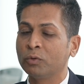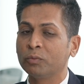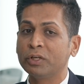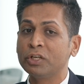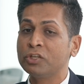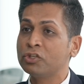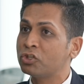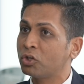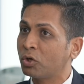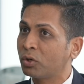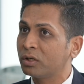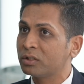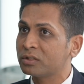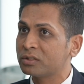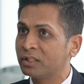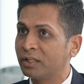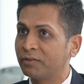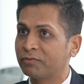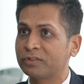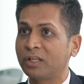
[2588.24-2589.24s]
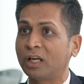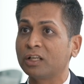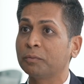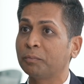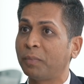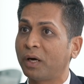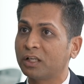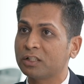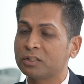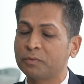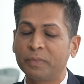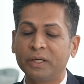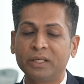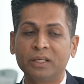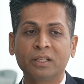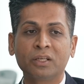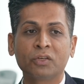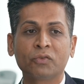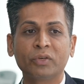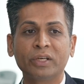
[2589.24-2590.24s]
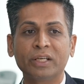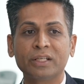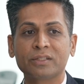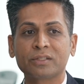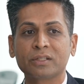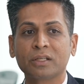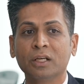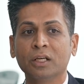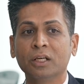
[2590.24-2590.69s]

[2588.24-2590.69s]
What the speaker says: insurers, they've started participating in REITs.